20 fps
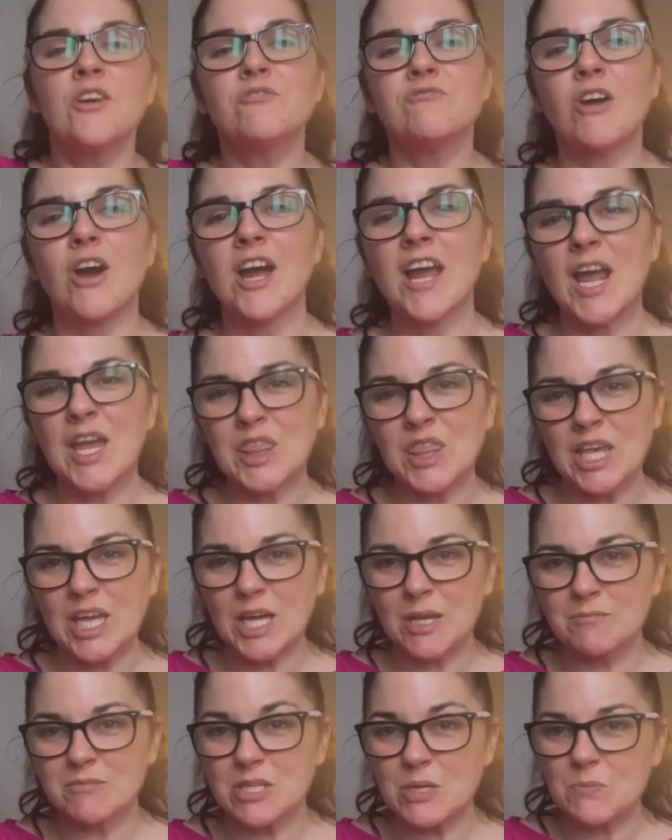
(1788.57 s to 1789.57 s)
Right, I think
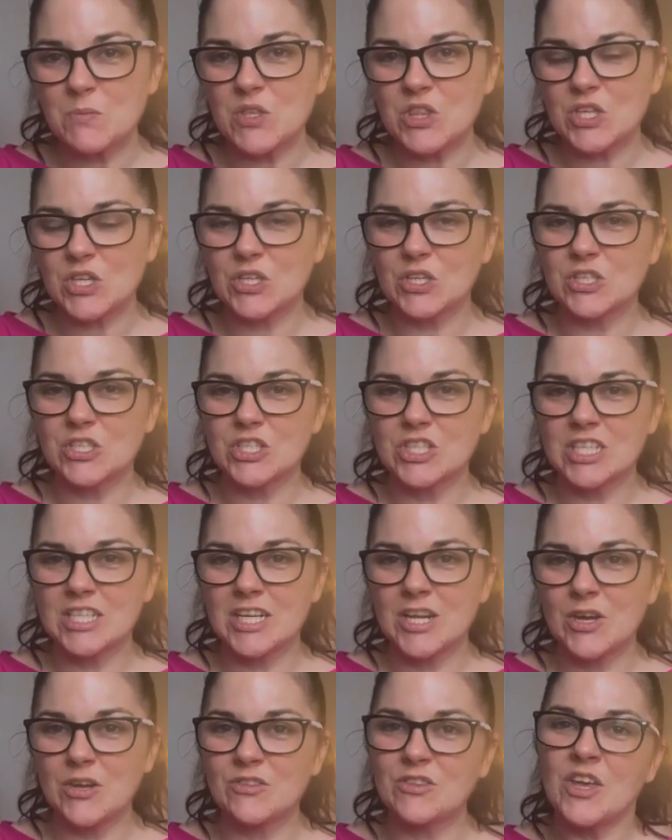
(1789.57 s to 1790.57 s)
I'm done with the
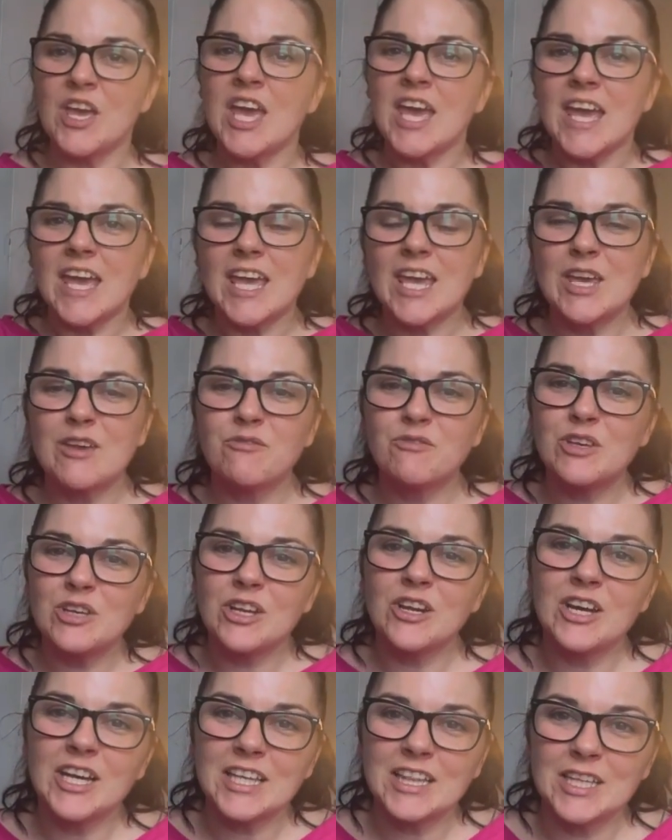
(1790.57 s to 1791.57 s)
gushiness. If you
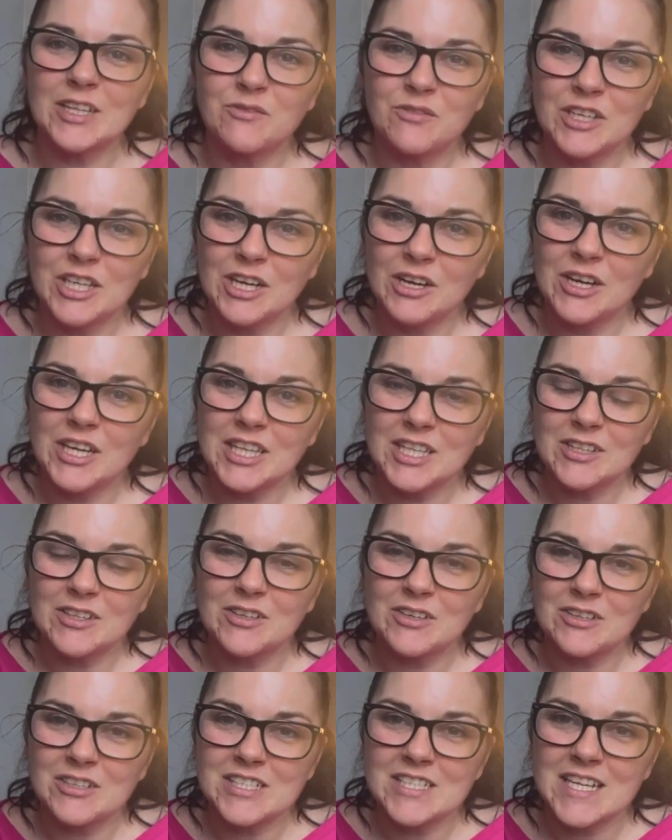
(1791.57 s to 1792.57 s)
like this video and this
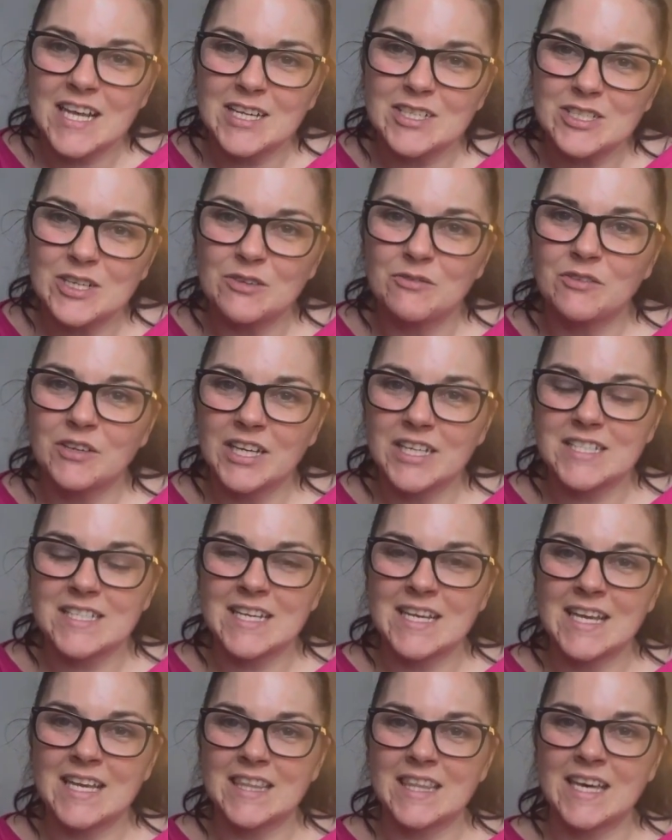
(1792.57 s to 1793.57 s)
content, don't forget to
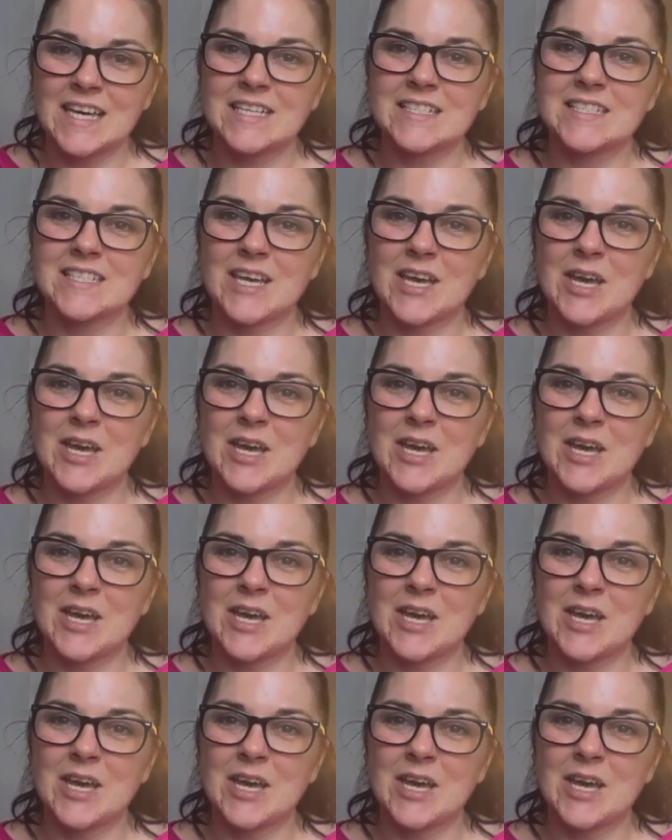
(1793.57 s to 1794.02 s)
hit that